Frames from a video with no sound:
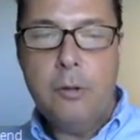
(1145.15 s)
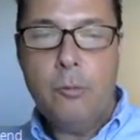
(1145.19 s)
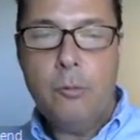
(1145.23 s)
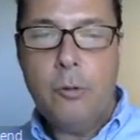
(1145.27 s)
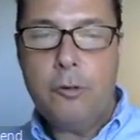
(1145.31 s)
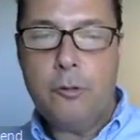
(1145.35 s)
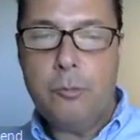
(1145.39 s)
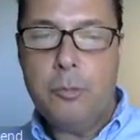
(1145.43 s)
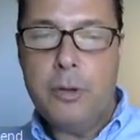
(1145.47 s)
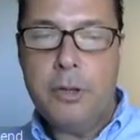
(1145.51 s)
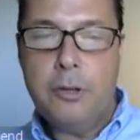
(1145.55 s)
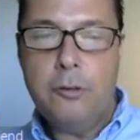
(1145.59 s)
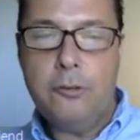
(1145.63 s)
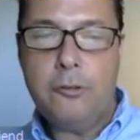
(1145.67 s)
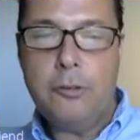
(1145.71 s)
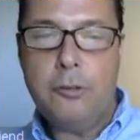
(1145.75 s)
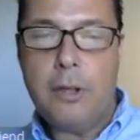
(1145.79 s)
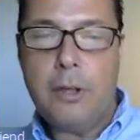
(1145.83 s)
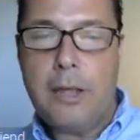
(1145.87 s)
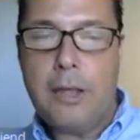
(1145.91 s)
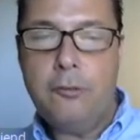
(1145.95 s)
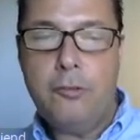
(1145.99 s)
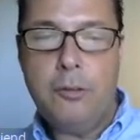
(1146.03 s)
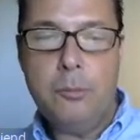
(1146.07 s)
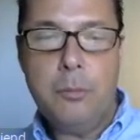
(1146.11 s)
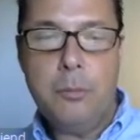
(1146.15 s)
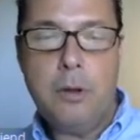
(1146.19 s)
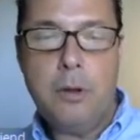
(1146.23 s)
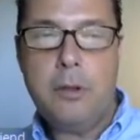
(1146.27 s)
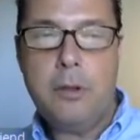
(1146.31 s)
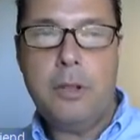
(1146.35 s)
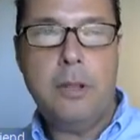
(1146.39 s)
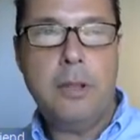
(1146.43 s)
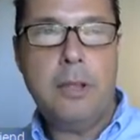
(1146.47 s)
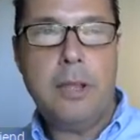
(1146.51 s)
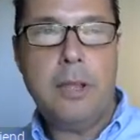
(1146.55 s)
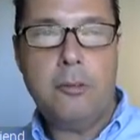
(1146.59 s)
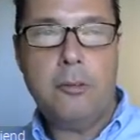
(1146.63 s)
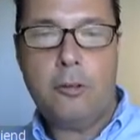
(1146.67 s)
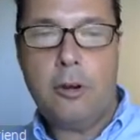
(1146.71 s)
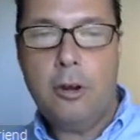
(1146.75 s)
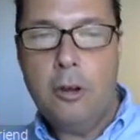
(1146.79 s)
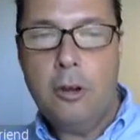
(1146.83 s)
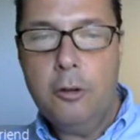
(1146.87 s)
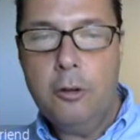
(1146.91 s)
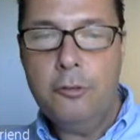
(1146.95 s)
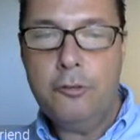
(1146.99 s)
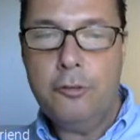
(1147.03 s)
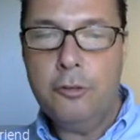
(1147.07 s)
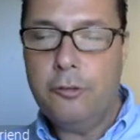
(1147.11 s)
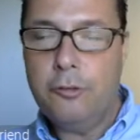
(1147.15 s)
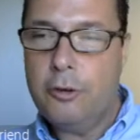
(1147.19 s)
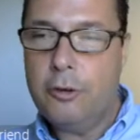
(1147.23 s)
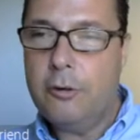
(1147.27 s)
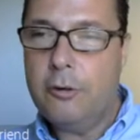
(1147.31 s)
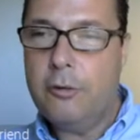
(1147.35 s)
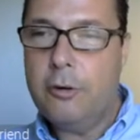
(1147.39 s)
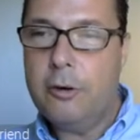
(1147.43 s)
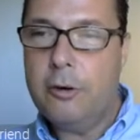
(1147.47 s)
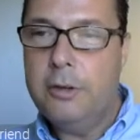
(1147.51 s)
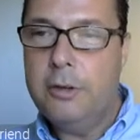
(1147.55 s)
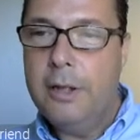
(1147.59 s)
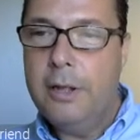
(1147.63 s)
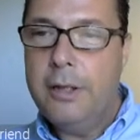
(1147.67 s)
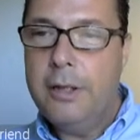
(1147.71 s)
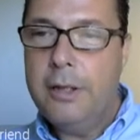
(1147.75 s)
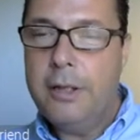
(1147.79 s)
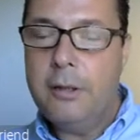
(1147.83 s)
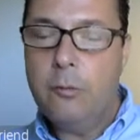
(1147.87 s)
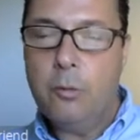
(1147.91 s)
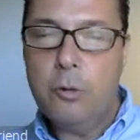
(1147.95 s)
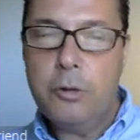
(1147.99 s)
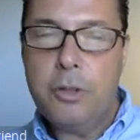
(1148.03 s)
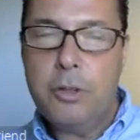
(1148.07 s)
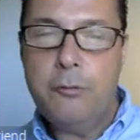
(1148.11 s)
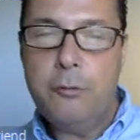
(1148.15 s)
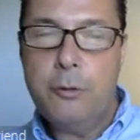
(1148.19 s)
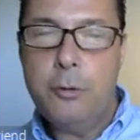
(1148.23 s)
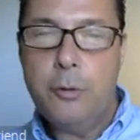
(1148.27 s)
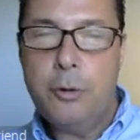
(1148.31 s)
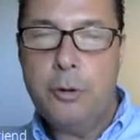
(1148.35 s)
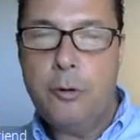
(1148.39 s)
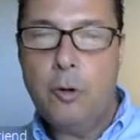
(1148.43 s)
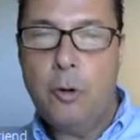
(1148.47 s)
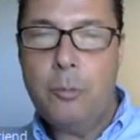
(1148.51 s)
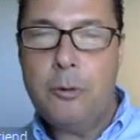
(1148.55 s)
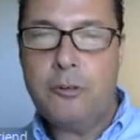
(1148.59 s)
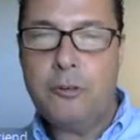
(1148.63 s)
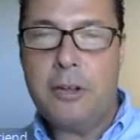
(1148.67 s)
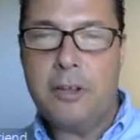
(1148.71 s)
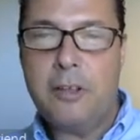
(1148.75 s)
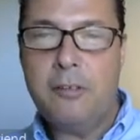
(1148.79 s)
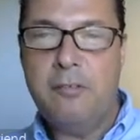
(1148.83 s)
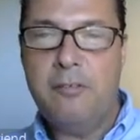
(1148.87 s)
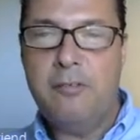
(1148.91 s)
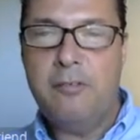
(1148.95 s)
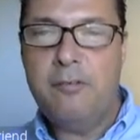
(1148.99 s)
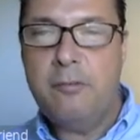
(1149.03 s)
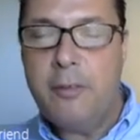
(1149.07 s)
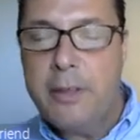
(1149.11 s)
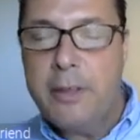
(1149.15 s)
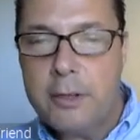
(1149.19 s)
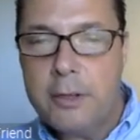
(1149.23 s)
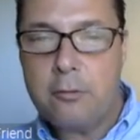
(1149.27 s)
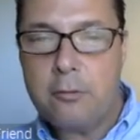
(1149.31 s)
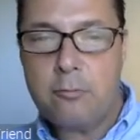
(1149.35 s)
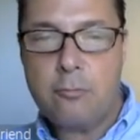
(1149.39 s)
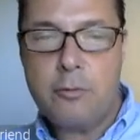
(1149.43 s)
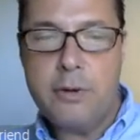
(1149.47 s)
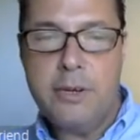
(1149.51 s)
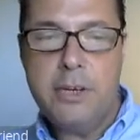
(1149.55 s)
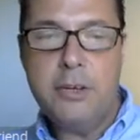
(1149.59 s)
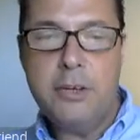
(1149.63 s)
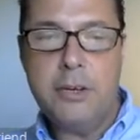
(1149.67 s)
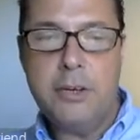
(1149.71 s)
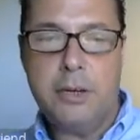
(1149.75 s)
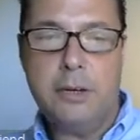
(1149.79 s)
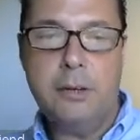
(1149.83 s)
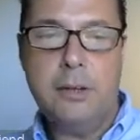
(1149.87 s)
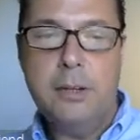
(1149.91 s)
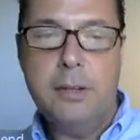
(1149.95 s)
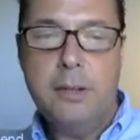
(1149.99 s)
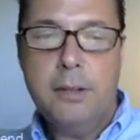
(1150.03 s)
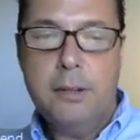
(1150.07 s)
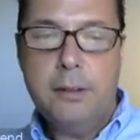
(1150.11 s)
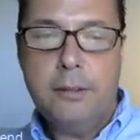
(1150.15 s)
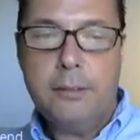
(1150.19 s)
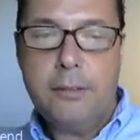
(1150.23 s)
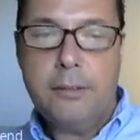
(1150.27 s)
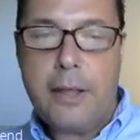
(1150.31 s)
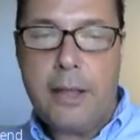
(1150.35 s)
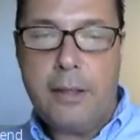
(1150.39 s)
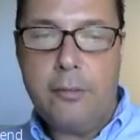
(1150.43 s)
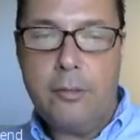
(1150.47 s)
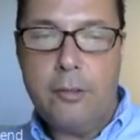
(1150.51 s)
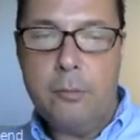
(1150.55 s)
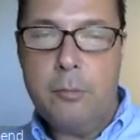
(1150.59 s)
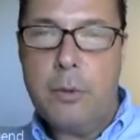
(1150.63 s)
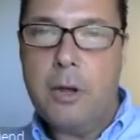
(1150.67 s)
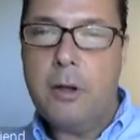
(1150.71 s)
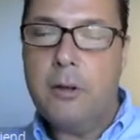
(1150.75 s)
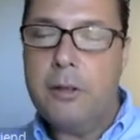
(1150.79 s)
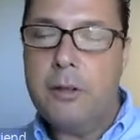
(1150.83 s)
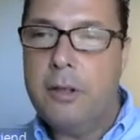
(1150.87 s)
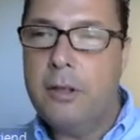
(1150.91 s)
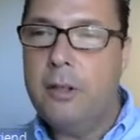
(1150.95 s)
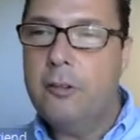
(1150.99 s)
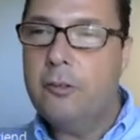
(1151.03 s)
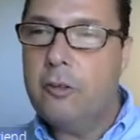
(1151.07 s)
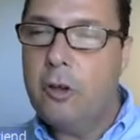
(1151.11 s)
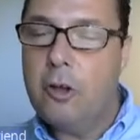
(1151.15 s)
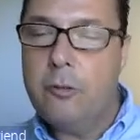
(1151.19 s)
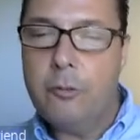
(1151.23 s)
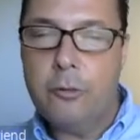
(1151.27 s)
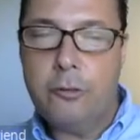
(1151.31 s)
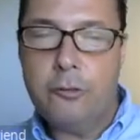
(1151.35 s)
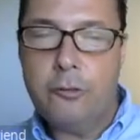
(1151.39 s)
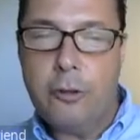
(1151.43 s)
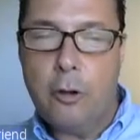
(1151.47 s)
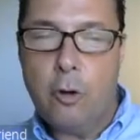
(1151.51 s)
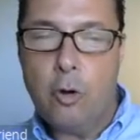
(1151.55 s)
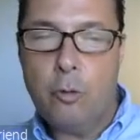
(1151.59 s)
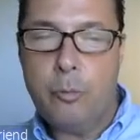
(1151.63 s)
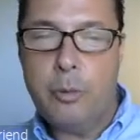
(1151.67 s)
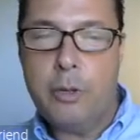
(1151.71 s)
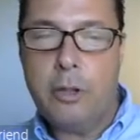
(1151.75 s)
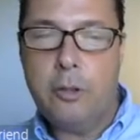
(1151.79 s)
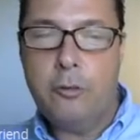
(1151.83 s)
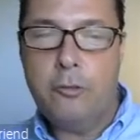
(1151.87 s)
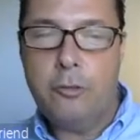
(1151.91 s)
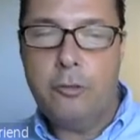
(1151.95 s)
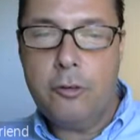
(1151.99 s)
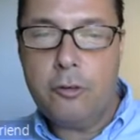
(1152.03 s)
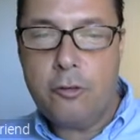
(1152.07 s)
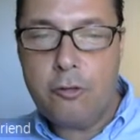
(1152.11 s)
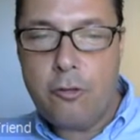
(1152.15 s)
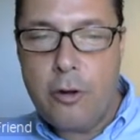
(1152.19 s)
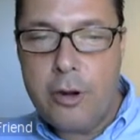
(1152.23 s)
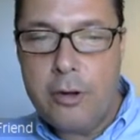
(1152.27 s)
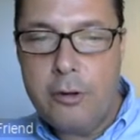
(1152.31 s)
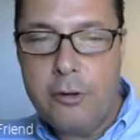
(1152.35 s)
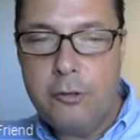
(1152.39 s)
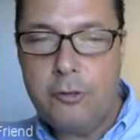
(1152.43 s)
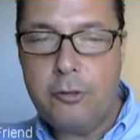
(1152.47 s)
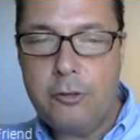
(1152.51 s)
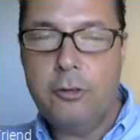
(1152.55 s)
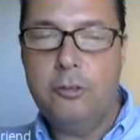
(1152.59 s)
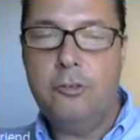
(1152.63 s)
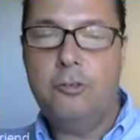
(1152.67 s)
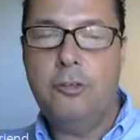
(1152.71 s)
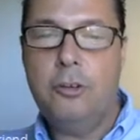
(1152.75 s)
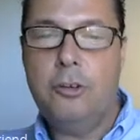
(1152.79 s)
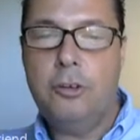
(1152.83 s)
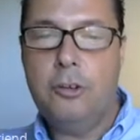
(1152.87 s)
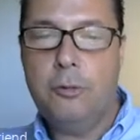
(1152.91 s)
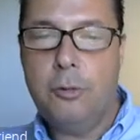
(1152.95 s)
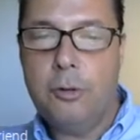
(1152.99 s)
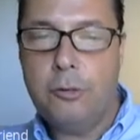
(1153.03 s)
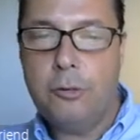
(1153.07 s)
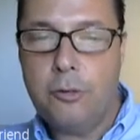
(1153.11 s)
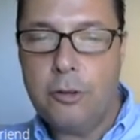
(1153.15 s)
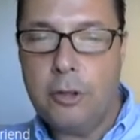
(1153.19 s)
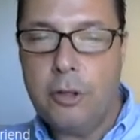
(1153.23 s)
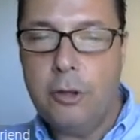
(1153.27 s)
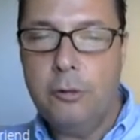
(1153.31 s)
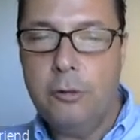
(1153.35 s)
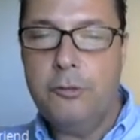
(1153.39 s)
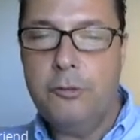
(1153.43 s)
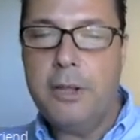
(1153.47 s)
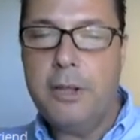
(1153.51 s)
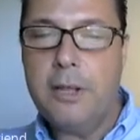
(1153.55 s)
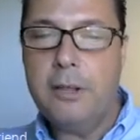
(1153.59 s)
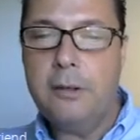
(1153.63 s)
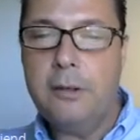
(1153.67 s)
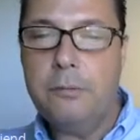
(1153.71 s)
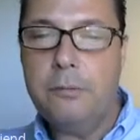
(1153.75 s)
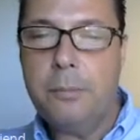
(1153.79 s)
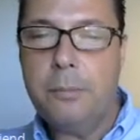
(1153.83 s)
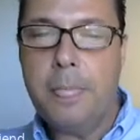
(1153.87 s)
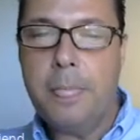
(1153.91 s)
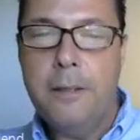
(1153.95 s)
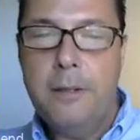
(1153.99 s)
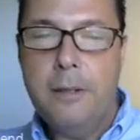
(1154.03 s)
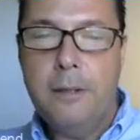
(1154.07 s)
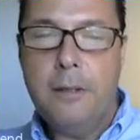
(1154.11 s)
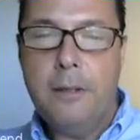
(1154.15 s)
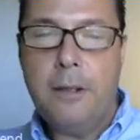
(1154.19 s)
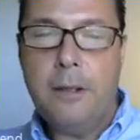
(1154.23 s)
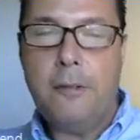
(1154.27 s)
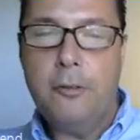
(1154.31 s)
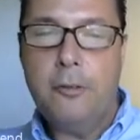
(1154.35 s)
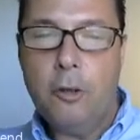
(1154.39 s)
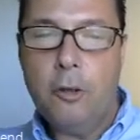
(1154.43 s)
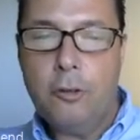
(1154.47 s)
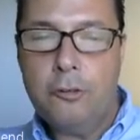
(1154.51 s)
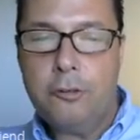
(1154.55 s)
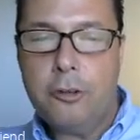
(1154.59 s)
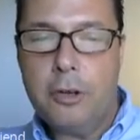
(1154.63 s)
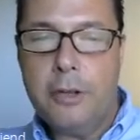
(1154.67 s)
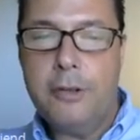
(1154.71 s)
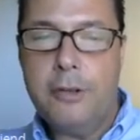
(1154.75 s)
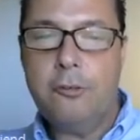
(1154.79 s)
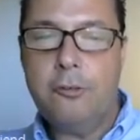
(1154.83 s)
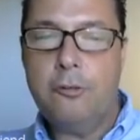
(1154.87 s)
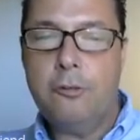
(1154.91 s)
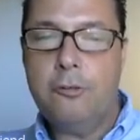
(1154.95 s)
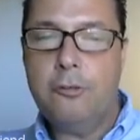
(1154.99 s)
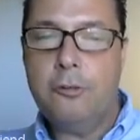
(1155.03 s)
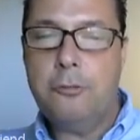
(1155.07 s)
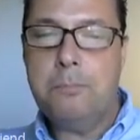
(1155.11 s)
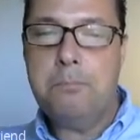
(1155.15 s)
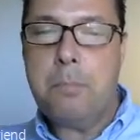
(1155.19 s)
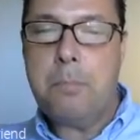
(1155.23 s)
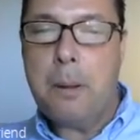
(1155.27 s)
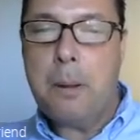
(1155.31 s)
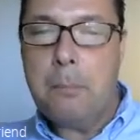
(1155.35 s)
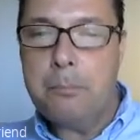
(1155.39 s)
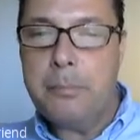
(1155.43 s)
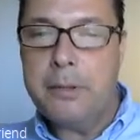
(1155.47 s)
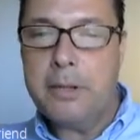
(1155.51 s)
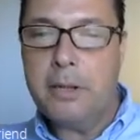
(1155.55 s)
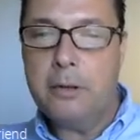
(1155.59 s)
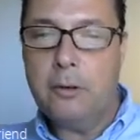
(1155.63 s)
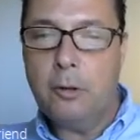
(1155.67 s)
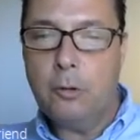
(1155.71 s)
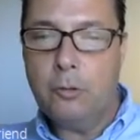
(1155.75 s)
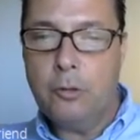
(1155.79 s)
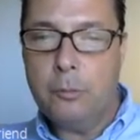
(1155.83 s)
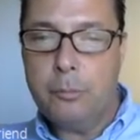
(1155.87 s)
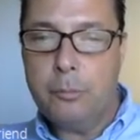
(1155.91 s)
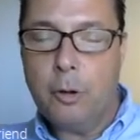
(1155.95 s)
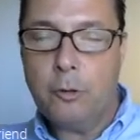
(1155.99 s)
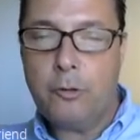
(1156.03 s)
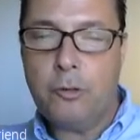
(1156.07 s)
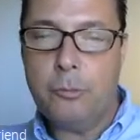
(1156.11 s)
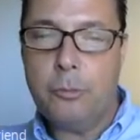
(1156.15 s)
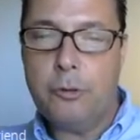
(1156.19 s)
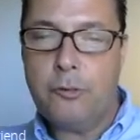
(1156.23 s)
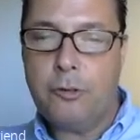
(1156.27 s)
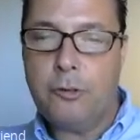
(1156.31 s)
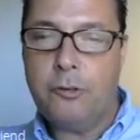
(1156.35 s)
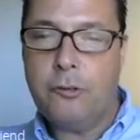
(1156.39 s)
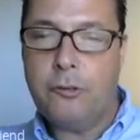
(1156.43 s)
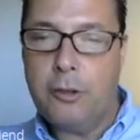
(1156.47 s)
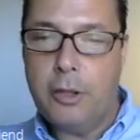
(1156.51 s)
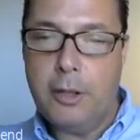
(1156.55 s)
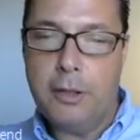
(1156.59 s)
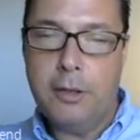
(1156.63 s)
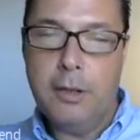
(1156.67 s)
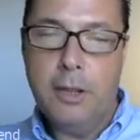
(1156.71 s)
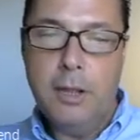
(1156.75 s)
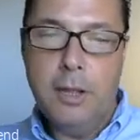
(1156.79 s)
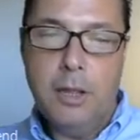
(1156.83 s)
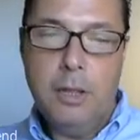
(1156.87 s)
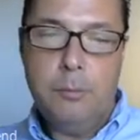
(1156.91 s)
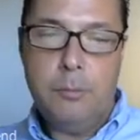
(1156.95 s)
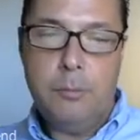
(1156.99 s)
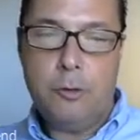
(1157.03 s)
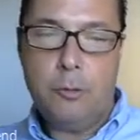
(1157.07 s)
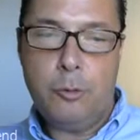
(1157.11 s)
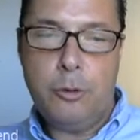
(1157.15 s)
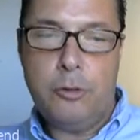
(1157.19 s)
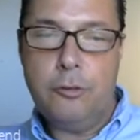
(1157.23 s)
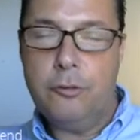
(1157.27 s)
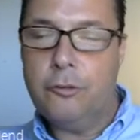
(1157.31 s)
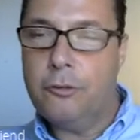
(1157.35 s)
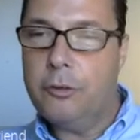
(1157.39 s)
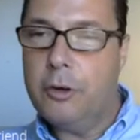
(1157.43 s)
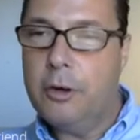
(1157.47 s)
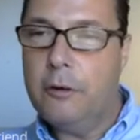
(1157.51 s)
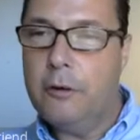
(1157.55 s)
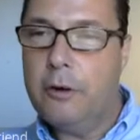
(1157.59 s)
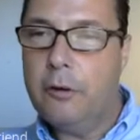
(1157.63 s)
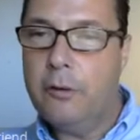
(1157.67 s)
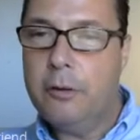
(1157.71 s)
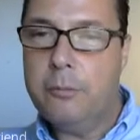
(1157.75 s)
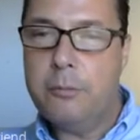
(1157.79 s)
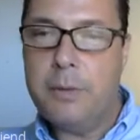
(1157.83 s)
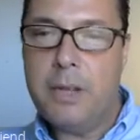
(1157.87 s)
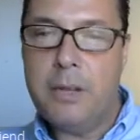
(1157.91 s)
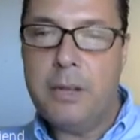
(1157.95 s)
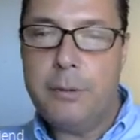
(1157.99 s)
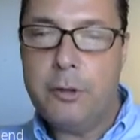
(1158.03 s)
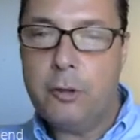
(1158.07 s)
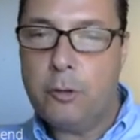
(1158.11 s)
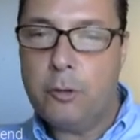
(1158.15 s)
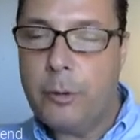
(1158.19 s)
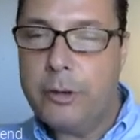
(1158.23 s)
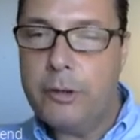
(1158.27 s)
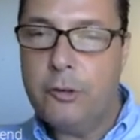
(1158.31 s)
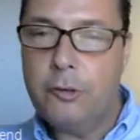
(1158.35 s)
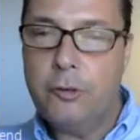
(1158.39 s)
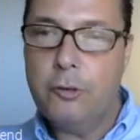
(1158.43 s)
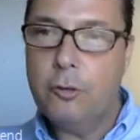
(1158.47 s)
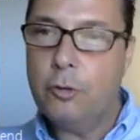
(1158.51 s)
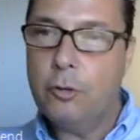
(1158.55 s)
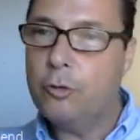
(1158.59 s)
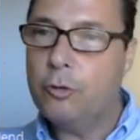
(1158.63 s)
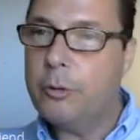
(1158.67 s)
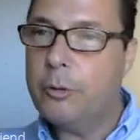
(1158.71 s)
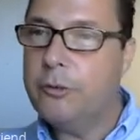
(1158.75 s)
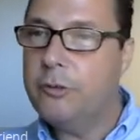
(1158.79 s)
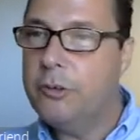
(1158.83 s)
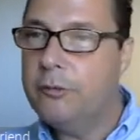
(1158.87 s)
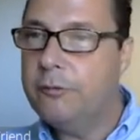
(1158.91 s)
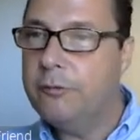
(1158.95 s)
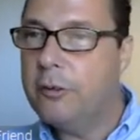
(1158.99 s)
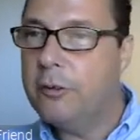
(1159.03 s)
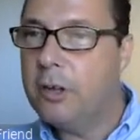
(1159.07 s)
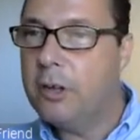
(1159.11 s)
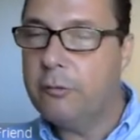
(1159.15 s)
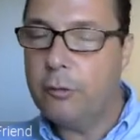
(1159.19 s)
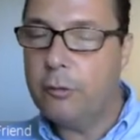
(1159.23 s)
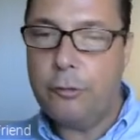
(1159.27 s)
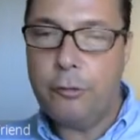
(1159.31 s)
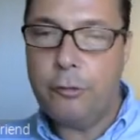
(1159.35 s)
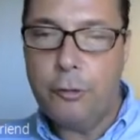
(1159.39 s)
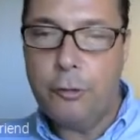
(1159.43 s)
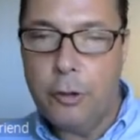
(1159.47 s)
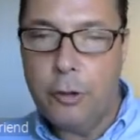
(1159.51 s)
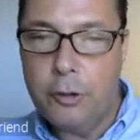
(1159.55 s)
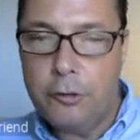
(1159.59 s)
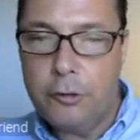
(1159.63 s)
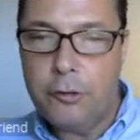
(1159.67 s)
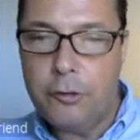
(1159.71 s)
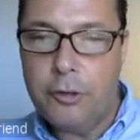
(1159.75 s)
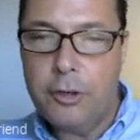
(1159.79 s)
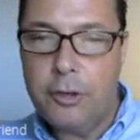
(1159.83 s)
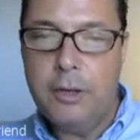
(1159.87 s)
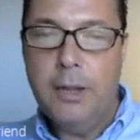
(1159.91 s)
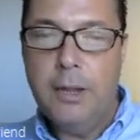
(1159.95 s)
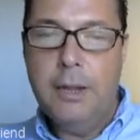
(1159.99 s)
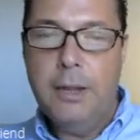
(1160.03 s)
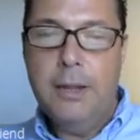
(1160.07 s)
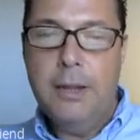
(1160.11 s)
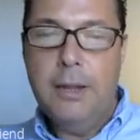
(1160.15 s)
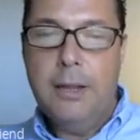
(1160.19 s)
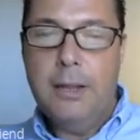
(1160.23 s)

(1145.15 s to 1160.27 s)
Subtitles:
which means that as the market gets close to 0, it will give you almost like a fake reading that the market is oversold because the trend is continuing to go down and the oscillator is just bumping along the bottom, as I say, between 0 and maybe 20 or 25 or 30.